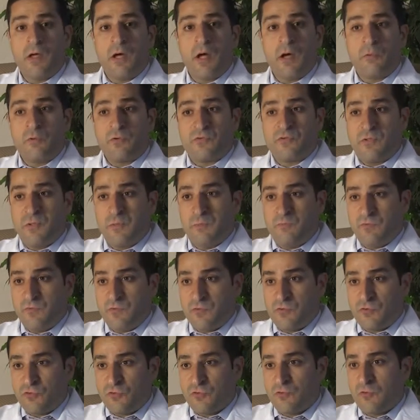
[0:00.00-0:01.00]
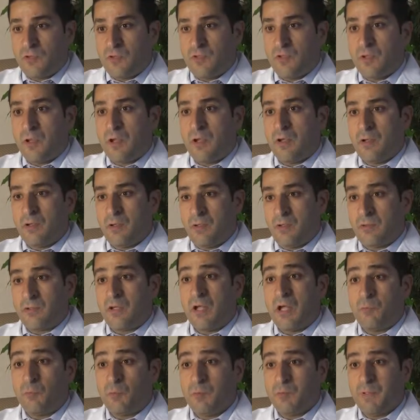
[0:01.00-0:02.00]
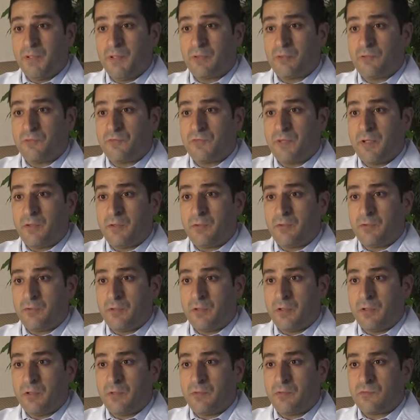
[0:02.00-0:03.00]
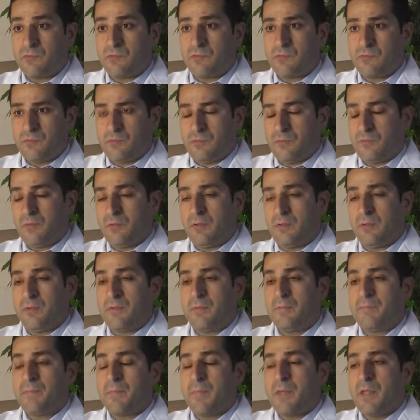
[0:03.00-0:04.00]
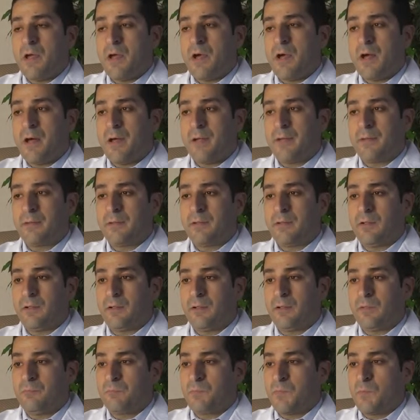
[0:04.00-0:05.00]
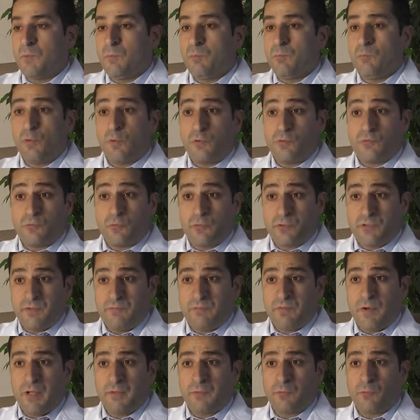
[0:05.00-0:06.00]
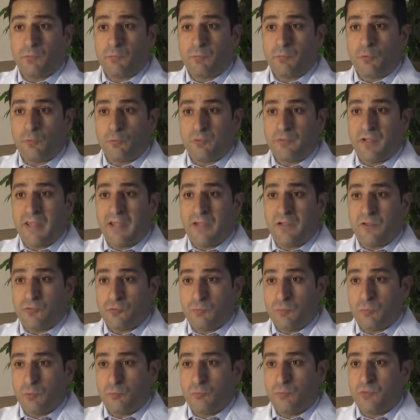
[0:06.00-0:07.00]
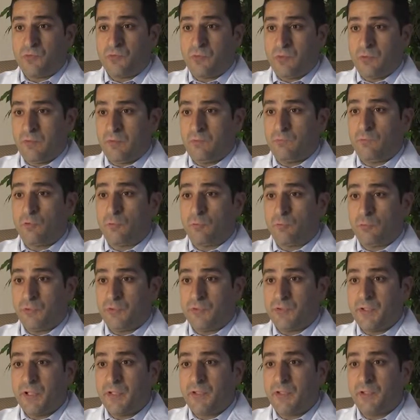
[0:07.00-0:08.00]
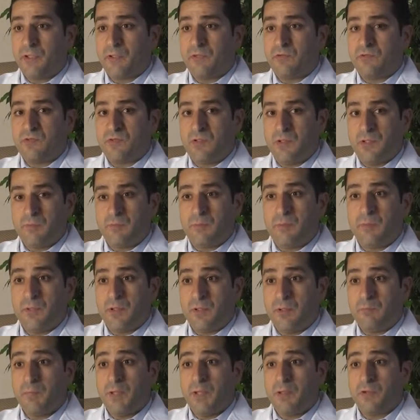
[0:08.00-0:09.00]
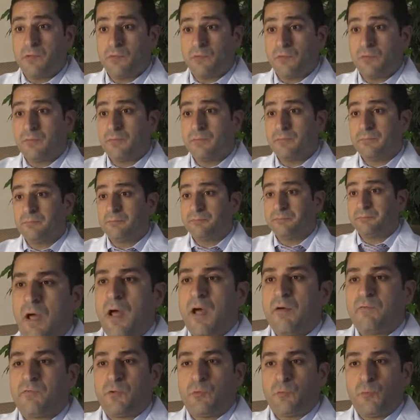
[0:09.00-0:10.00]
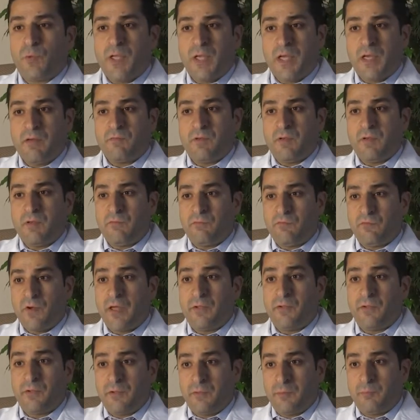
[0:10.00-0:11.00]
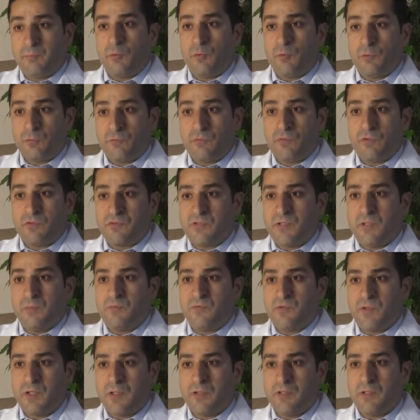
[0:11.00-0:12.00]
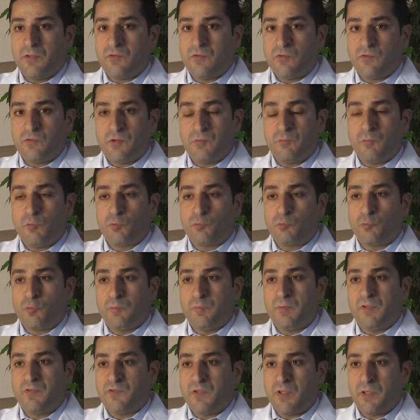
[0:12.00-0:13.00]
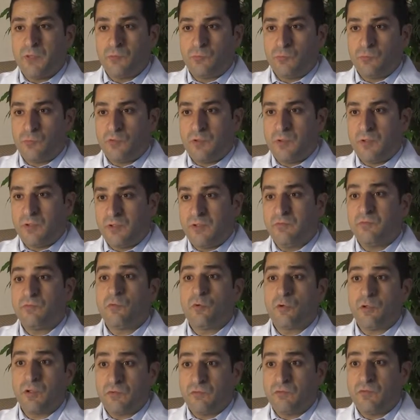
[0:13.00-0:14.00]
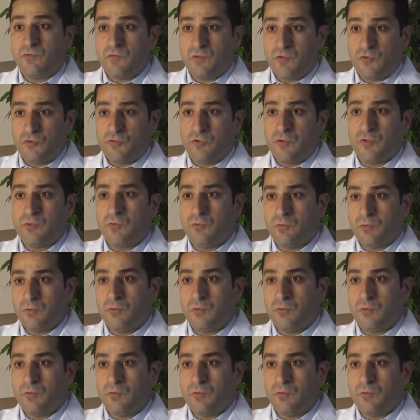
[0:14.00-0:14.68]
Our sleep physicians in, uh, in Conway Medical Center uh, uh, are board certified or board eligible with formal training in sleep medicine. After we have a final report of the sleep study, this report will be sent to the referring physician